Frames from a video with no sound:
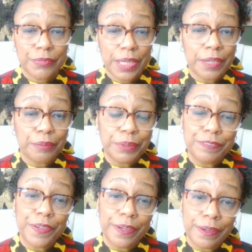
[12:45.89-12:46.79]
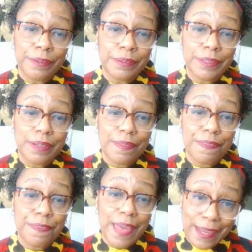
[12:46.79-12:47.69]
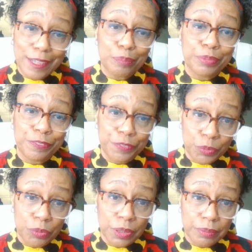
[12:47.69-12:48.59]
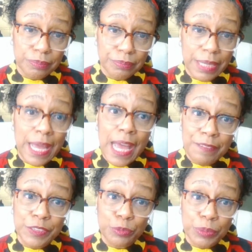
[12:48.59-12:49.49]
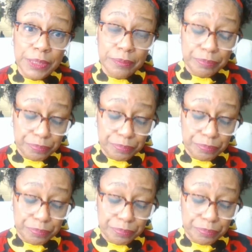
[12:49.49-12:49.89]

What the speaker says: And we've heard that before, haven't we?